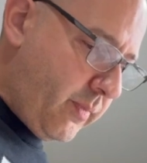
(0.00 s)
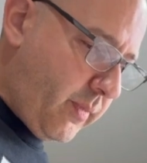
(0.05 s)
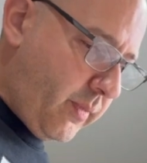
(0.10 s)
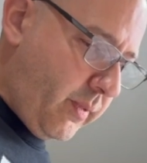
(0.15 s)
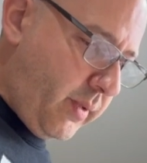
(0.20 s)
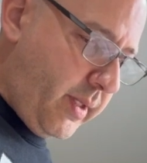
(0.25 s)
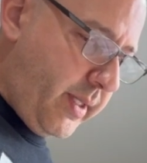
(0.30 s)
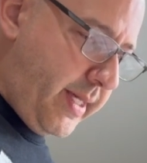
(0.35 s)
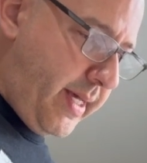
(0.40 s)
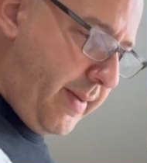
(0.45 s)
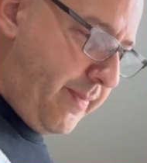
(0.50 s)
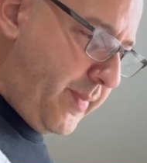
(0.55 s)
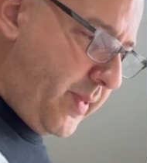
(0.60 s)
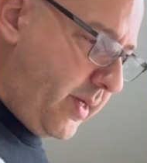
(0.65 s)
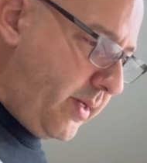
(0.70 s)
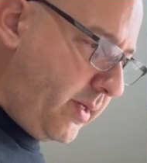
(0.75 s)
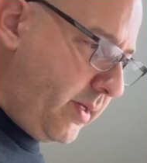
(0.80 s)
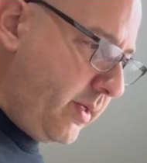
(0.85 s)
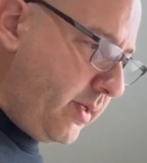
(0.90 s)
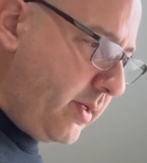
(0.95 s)
Yep.
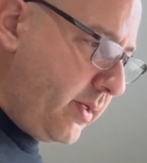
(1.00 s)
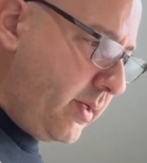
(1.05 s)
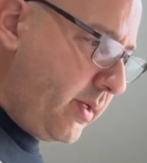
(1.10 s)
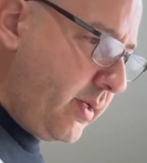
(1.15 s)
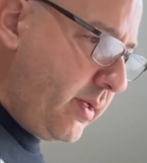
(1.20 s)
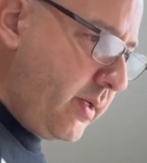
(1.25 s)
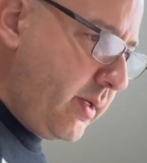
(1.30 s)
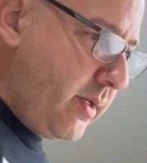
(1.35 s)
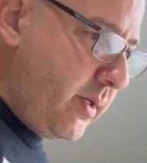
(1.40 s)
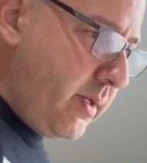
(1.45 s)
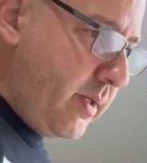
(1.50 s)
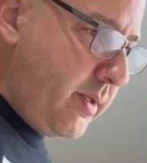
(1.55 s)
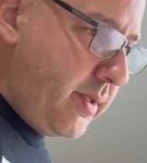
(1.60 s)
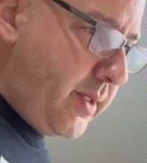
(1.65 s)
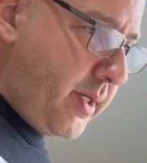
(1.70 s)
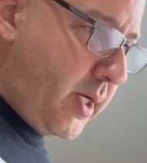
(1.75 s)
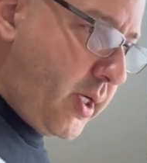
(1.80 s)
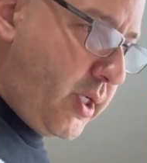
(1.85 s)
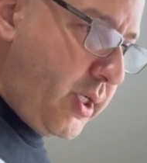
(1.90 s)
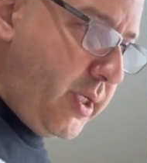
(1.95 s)

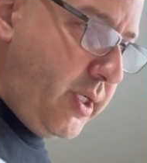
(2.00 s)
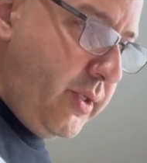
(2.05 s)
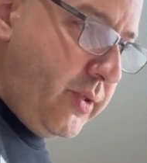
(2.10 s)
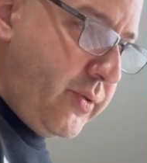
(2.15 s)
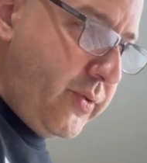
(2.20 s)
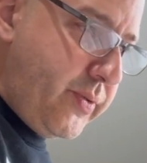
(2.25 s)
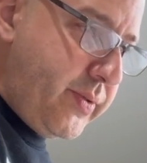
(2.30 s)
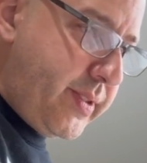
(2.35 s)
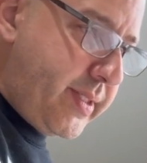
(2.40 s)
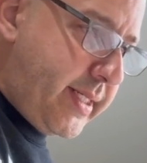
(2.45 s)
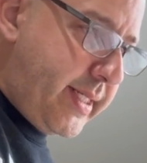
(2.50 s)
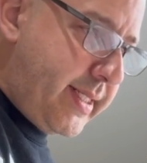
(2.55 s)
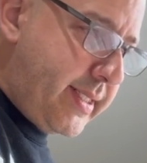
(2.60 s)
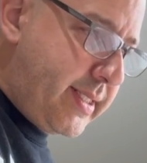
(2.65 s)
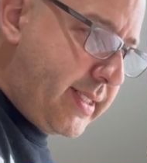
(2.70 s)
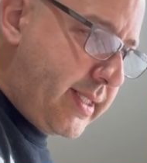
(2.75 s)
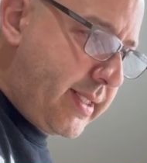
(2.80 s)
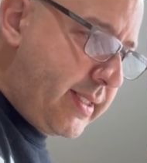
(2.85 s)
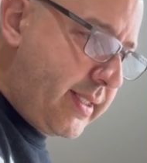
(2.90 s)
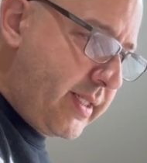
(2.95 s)
The good news
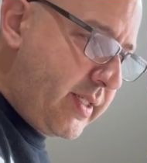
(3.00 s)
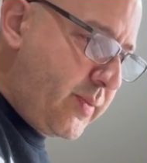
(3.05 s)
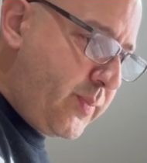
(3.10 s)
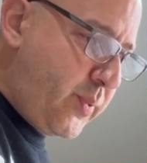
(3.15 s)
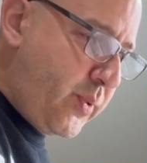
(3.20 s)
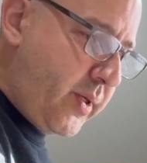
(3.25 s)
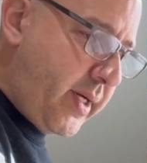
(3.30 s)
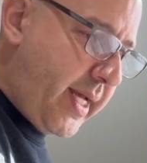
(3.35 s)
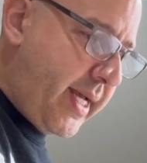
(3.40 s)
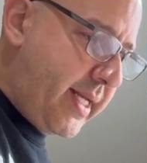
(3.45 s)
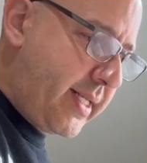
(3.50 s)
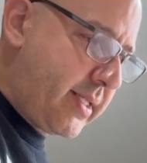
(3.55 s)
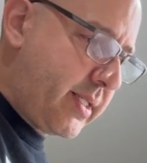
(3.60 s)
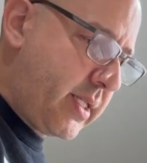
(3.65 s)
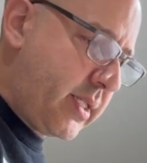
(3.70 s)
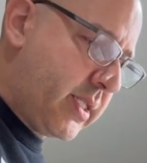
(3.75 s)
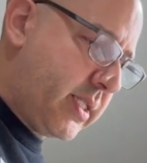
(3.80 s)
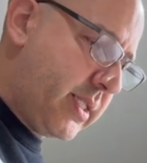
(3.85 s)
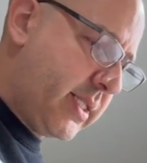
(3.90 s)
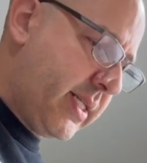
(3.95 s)
is that this book has
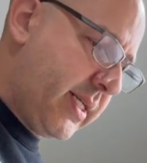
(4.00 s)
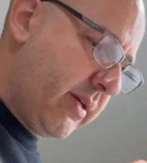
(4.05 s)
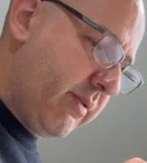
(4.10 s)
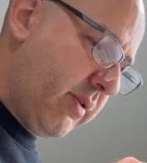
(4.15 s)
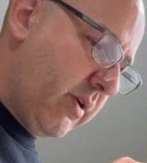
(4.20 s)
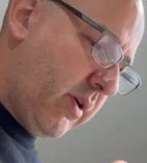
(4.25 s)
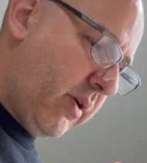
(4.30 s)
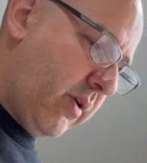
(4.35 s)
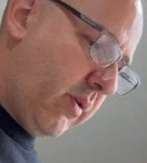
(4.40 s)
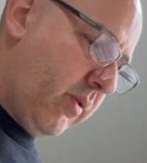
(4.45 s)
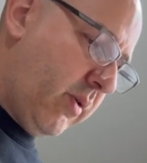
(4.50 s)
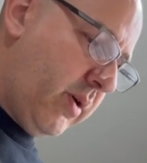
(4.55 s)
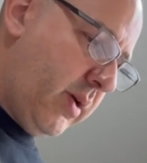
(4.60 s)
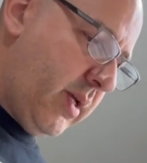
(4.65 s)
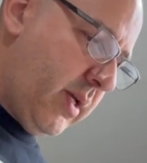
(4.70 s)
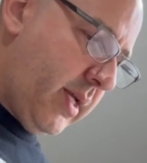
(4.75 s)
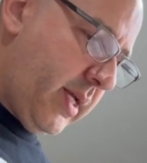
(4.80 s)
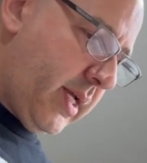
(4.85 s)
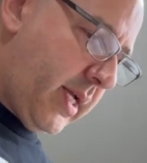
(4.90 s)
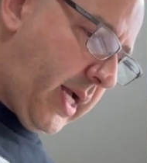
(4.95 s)
0
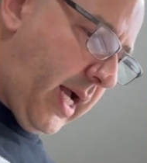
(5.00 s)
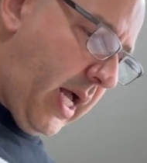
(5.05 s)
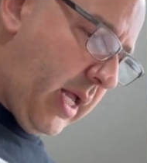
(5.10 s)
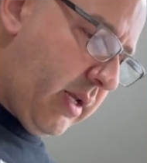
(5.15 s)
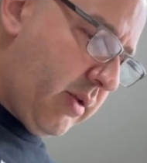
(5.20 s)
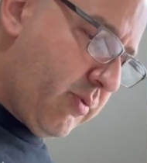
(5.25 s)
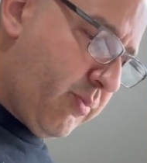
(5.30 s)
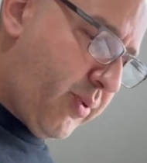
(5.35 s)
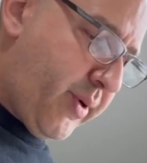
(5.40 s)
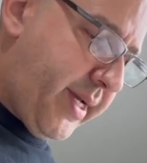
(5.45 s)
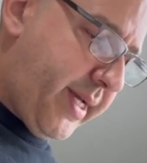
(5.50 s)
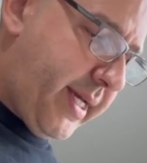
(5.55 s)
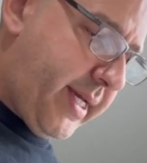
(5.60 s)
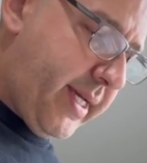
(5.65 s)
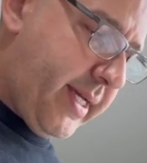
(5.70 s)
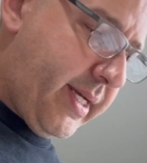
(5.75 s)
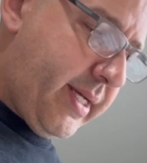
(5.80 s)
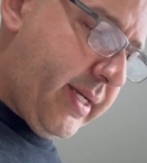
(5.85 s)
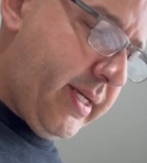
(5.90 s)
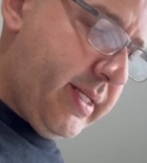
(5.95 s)
color breaking